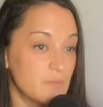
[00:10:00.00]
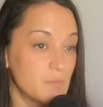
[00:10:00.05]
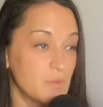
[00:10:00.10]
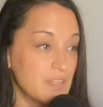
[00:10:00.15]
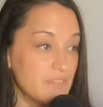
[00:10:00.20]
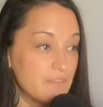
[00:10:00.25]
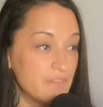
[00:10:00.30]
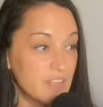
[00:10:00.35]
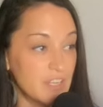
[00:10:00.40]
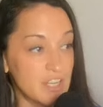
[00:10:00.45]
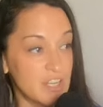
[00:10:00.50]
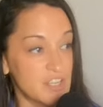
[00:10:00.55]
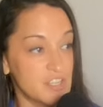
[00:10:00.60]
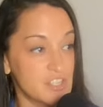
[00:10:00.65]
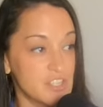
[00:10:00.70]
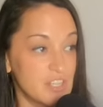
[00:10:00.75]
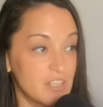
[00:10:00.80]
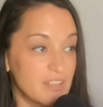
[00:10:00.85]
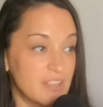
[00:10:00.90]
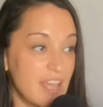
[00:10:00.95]
we
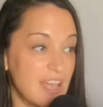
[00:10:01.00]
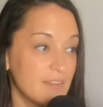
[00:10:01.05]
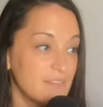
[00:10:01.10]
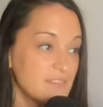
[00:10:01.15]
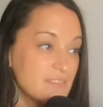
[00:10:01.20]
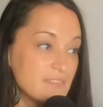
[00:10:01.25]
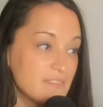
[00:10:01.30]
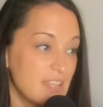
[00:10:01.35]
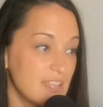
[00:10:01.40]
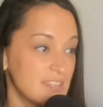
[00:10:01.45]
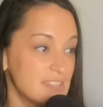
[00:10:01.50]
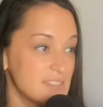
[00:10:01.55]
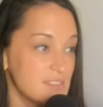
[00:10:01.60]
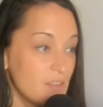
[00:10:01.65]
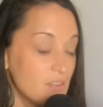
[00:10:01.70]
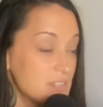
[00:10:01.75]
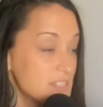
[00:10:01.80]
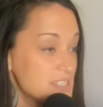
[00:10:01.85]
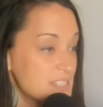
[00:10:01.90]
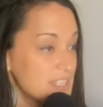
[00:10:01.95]
finish and that that's
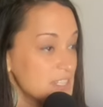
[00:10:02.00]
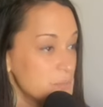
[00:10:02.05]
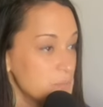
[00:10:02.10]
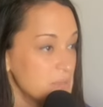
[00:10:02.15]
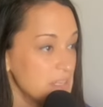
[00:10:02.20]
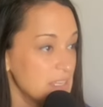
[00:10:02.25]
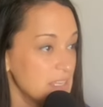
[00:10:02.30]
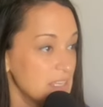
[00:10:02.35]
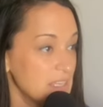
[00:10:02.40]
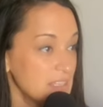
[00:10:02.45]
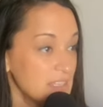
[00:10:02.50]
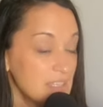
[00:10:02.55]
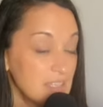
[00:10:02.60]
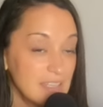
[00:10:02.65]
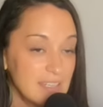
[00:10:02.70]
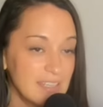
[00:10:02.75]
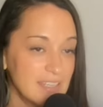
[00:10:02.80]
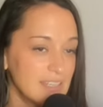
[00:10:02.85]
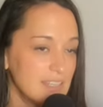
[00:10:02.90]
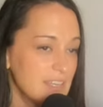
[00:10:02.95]
all it's going to be.
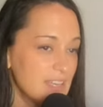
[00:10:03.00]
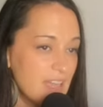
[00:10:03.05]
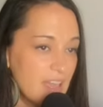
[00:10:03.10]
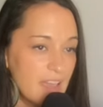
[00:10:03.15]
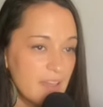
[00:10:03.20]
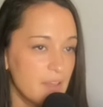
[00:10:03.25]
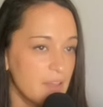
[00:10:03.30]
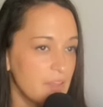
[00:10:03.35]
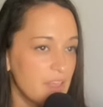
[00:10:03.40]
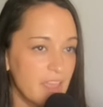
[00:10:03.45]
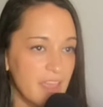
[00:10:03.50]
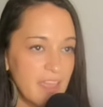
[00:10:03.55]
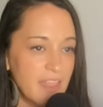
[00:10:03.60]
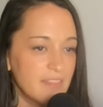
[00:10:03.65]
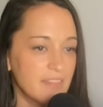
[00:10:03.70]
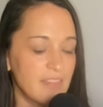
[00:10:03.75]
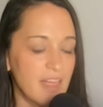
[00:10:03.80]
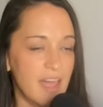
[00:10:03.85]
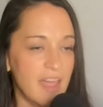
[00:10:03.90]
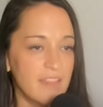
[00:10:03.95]

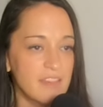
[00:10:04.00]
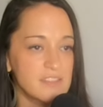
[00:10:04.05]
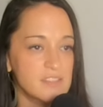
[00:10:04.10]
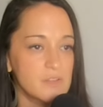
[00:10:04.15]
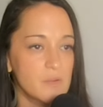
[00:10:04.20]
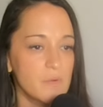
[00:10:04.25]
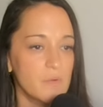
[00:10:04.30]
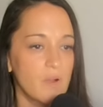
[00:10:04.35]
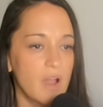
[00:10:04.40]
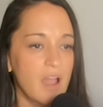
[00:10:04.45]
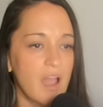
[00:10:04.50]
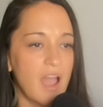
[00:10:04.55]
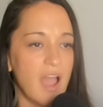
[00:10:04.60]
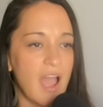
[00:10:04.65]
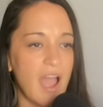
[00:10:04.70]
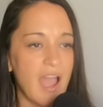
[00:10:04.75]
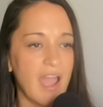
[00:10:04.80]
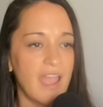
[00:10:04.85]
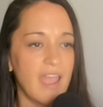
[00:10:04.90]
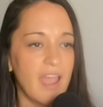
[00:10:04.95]
And that, so
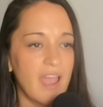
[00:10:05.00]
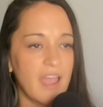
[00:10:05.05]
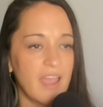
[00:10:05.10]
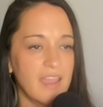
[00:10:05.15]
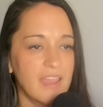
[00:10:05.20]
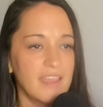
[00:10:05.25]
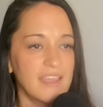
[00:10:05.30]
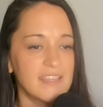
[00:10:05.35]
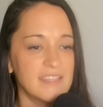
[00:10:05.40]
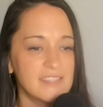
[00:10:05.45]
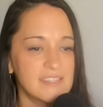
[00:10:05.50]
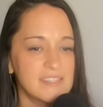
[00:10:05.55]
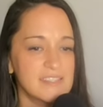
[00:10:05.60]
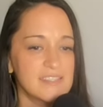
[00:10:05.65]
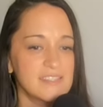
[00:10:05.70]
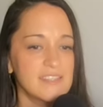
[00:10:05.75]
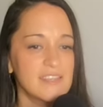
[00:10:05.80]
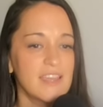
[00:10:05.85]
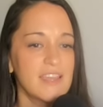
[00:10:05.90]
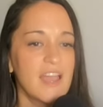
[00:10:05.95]
I,
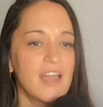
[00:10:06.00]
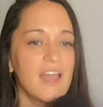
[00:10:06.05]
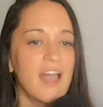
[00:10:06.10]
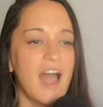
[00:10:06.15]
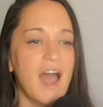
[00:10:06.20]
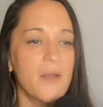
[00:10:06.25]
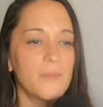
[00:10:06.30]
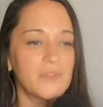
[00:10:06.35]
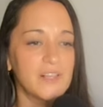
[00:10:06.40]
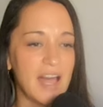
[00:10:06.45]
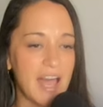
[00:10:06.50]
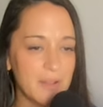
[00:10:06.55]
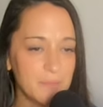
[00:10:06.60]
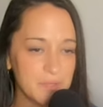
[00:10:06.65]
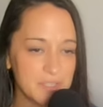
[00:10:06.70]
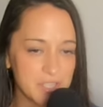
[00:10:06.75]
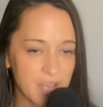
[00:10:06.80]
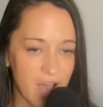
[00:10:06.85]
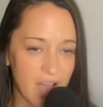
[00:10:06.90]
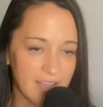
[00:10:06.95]
it's, I'm glad we're
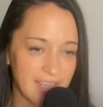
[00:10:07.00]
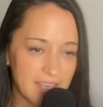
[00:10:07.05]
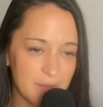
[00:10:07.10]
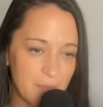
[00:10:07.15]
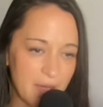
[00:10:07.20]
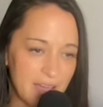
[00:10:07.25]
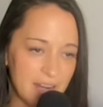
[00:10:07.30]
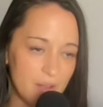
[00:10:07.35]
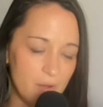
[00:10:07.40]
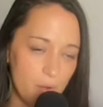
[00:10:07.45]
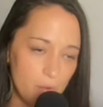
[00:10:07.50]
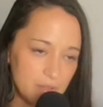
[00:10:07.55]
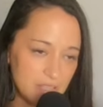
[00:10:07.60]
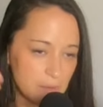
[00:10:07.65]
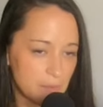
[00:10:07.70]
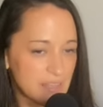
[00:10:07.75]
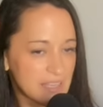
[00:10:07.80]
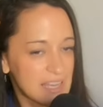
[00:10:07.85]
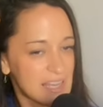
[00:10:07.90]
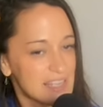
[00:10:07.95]
talking about it only
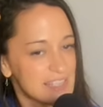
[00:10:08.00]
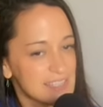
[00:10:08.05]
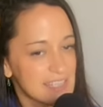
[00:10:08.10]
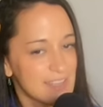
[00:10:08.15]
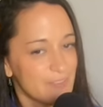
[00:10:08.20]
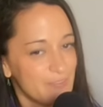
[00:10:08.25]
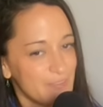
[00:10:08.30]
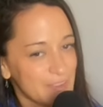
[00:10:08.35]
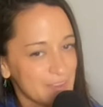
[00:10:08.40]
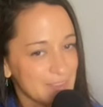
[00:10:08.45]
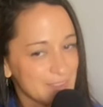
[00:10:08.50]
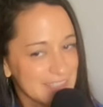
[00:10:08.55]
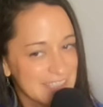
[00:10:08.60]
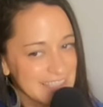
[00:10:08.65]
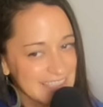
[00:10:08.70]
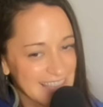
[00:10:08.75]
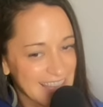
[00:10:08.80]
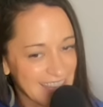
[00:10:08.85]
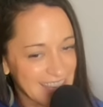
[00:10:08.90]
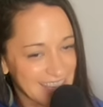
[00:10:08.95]
because it feels
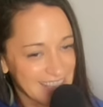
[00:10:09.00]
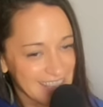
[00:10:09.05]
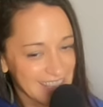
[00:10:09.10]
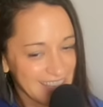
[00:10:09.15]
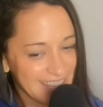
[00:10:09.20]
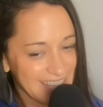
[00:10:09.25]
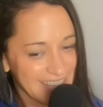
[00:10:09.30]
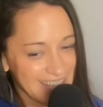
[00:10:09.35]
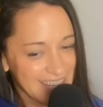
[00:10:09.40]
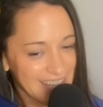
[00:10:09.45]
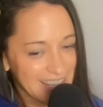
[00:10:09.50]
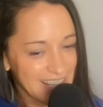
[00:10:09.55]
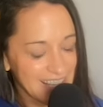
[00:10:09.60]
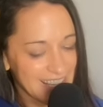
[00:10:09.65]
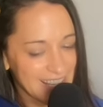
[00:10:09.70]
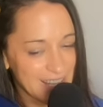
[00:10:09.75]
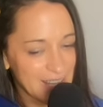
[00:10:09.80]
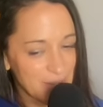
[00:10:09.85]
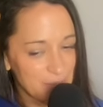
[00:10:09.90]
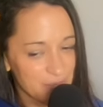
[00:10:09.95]
like
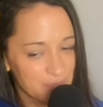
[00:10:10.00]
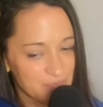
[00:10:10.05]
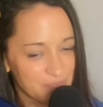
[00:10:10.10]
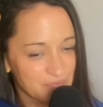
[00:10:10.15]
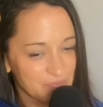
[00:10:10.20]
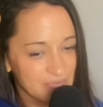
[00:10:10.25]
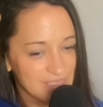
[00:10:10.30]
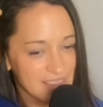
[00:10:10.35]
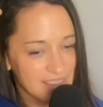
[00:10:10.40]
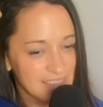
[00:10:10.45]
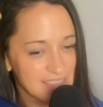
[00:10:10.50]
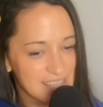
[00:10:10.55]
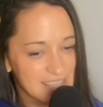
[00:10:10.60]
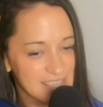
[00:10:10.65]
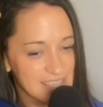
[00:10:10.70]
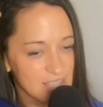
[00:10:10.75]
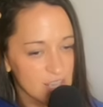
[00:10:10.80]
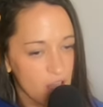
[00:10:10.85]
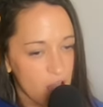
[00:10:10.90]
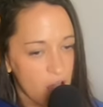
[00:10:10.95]
um,
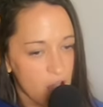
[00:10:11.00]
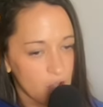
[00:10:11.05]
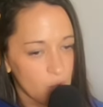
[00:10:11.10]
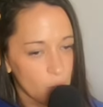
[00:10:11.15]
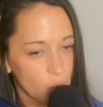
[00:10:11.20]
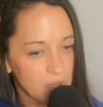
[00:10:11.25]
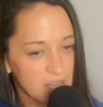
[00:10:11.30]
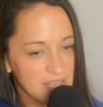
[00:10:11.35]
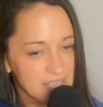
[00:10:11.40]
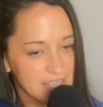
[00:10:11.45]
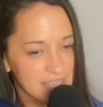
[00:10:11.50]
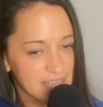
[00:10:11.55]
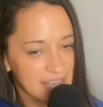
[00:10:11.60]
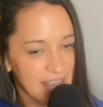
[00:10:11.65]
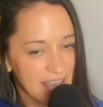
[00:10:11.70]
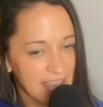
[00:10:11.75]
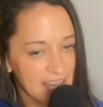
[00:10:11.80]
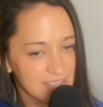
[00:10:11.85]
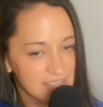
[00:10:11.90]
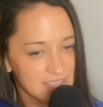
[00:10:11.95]
this long winded
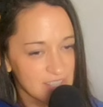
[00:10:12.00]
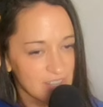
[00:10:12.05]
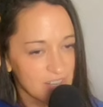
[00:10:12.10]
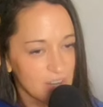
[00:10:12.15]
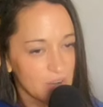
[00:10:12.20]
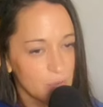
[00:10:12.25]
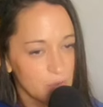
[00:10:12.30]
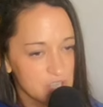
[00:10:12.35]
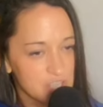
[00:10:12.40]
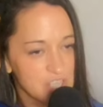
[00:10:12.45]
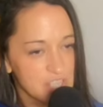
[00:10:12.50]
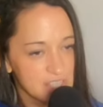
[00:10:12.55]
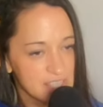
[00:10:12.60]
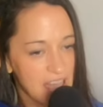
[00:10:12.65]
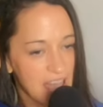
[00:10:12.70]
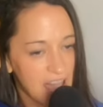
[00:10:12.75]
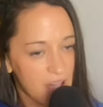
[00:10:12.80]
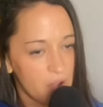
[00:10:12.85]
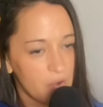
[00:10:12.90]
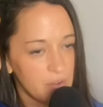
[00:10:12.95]
answer, which is
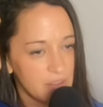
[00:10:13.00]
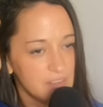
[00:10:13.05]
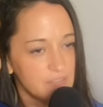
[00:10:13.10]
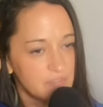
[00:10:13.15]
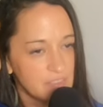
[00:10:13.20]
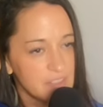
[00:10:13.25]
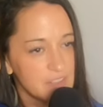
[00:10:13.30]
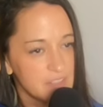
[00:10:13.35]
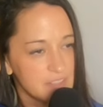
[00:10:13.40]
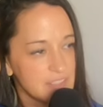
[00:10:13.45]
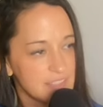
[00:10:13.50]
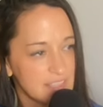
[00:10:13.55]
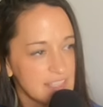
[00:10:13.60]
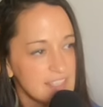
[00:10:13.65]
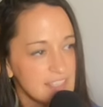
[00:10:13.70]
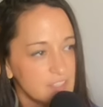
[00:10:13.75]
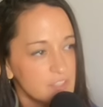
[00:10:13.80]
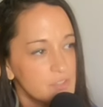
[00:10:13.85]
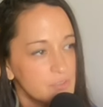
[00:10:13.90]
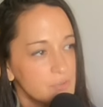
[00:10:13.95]
how it feels
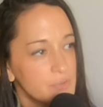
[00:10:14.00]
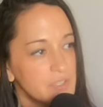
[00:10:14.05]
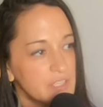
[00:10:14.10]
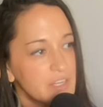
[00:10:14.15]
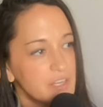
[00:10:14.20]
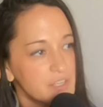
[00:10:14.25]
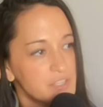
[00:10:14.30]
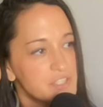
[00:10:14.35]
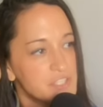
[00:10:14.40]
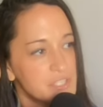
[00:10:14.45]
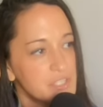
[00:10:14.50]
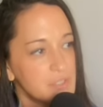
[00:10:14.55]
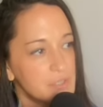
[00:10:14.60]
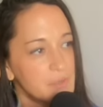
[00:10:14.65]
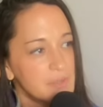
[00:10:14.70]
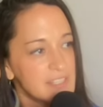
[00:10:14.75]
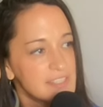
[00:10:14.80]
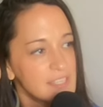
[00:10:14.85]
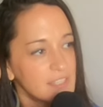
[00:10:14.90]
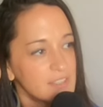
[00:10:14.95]
in career well, too.
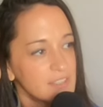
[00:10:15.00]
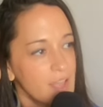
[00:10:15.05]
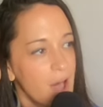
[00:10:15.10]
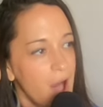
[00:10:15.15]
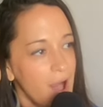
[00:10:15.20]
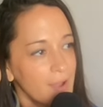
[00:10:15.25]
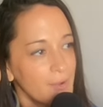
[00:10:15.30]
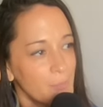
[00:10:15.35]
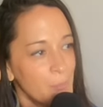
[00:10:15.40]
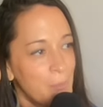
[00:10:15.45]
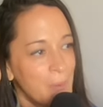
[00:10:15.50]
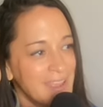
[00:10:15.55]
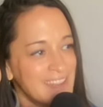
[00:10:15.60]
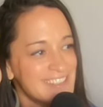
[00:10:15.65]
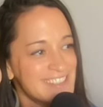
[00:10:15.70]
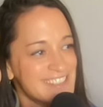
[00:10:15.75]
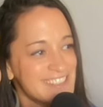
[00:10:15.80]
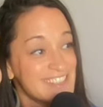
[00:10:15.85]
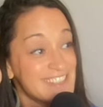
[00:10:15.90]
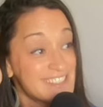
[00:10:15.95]
It's a long
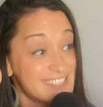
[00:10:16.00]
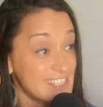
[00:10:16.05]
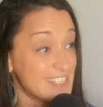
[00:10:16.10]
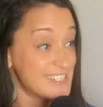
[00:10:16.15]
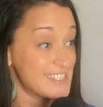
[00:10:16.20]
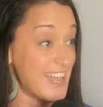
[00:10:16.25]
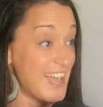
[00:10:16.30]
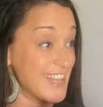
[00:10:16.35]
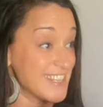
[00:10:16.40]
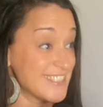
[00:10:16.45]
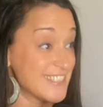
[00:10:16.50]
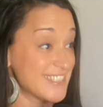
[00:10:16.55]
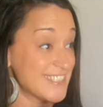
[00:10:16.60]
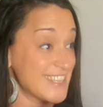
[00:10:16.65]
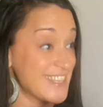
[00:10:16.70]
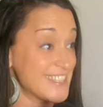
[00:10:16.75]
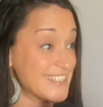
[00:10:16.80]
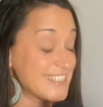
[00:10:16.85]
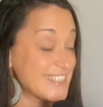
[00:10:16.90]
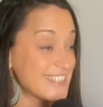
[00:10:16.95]
winded success.
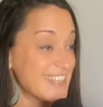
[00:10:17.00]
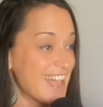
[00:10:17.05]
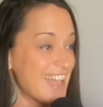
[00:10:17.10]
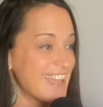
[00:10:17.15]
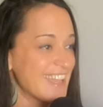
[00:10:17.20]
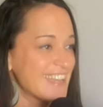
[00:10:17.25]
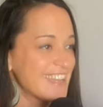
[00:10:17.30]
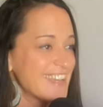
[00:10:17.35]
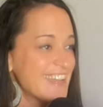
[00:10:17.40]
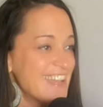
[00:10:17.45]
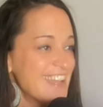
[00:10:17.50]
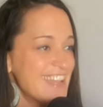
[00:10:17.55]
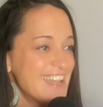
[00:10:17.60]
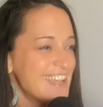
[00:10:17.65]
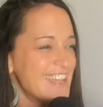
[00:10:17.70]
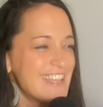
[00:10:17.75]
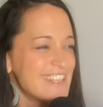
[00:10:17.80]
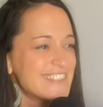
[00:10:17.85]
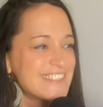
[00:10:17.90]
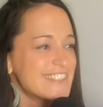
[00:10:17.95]
Right. It's like, I,
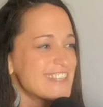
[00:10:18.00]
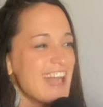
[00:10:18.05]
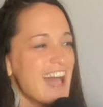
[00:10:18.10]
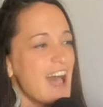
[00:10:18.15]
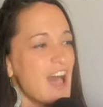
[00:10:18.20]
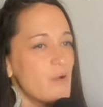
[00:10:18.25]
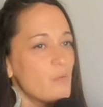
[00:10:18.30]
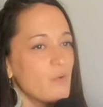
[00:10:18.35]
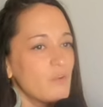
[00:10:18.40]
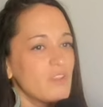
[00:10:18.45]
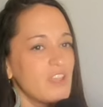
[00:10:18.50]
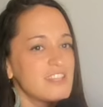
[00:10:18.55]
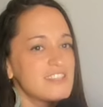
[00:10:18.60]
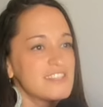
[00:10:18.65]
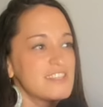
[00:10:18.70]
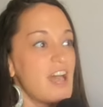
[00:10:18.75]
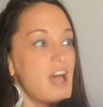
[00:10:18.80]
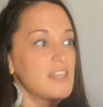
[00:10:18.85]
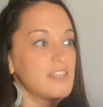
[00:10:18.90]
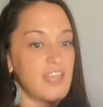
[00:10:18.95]
it's not, it's
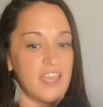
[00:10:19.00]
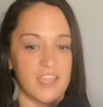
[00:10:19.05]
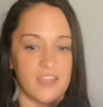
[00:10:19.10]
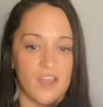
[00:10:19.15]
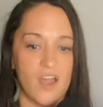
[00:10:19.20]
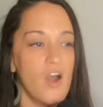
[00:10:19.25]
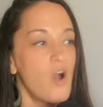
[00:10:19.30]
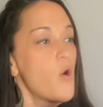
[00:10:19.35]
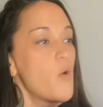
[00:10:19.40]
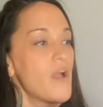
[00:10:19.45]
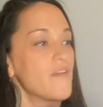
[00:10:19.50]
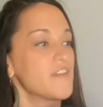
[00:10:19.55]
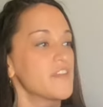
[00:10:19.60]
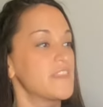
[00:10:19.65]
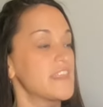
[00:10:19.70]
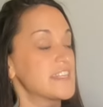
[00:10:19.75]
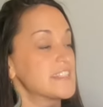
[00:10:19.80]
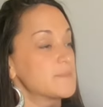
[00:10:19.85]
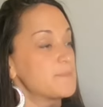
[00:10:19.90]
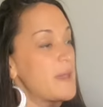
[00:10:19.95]
not like, oh,
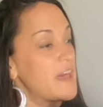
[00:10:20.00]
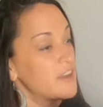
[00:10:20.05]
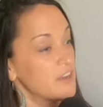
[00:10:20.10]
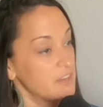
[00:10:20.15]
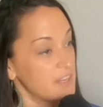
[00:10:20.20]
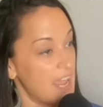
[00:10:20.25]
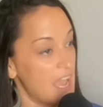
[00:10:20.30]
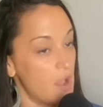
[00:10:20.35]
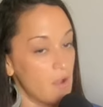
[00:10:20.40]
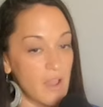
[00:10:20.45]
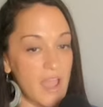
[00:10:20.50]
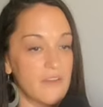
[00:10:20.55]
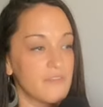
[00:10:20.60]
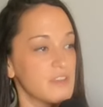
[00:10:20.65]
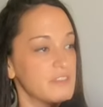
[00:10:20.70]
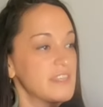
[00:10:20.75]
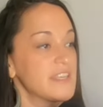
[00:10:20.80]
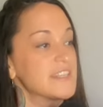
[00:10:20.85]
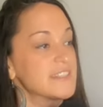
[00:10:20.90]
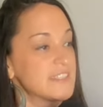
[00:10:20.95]
everything's better now,
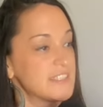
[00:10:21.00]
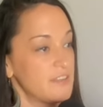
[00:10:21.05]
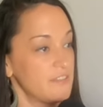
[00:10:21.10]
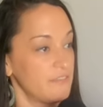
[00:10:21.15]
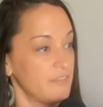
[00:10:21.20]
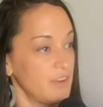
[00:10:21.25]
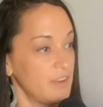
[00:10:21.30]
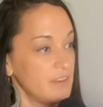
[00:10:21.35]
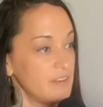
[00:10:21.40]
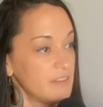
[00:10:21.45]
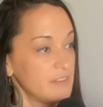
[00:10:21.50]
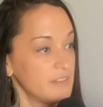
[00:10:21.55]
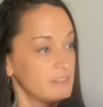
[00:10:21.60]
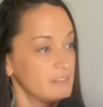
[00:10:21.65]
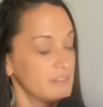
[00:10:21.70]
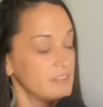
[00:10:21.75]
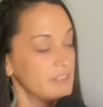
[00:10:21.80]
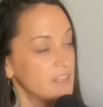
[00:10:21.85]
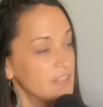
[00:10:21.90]
everything's different you